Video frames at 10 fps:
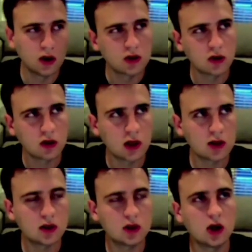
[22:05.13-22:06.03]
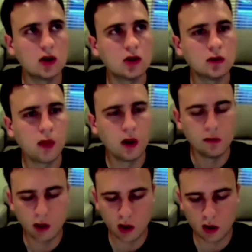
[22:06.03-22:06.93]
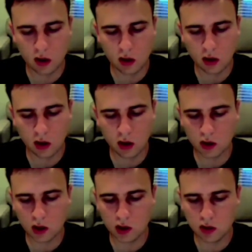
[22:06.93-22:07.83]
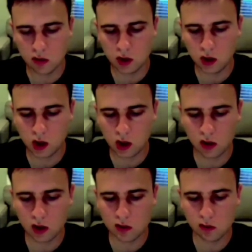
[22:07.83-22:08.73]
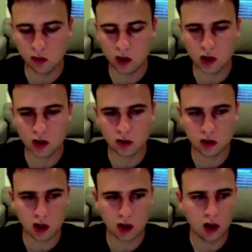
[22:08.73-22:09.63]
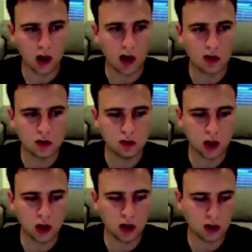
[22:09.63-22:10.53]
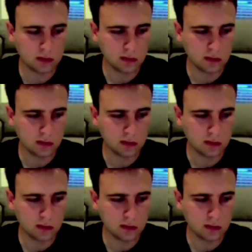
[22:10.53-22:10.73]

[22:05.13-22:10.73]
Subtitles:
So that's the challenge. But then the ideas we're currently exploring as well, like how do you make